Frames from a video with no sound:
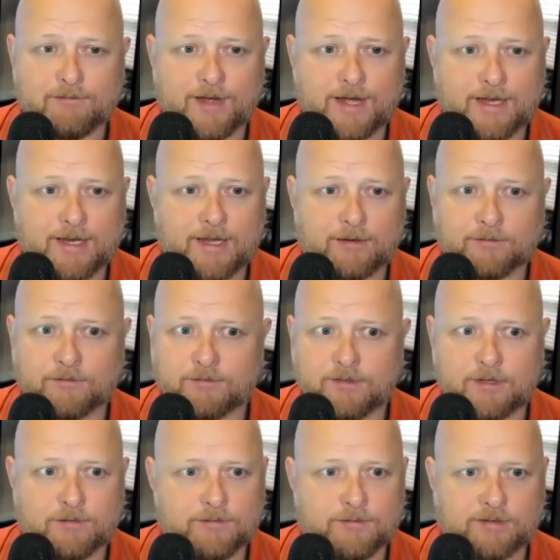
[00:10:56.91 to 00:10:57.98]
Find out, you
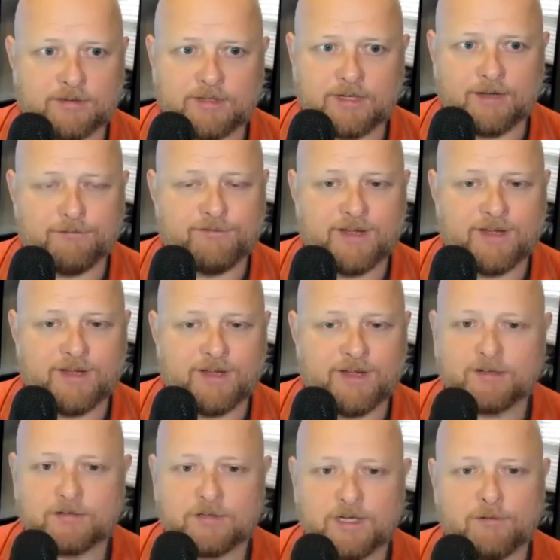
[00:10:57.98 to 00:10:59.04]
know, does she have family?
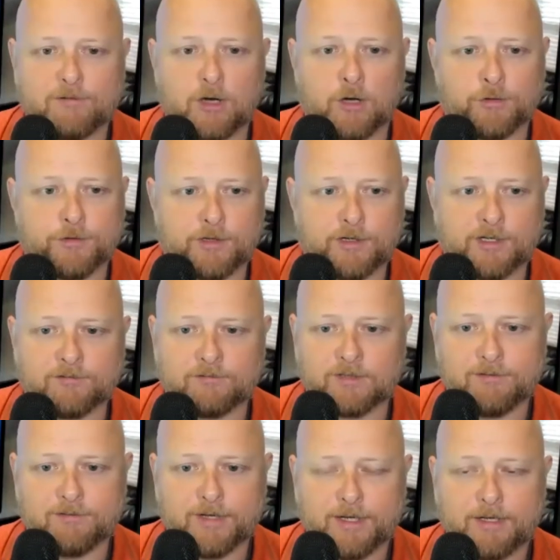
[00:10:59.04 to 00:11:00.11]
Does she have alternative
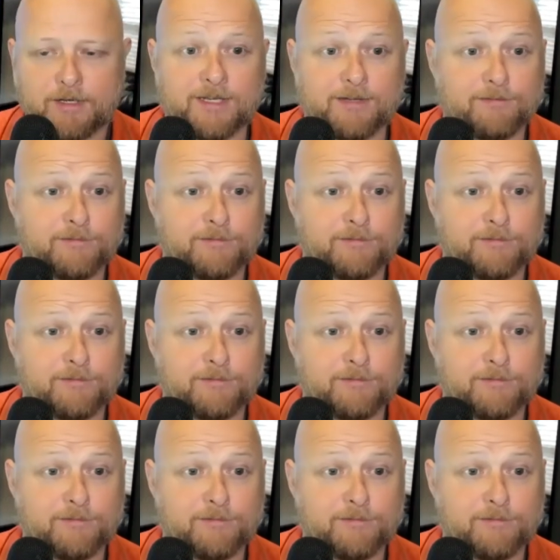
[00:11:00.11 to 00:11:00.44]
living? And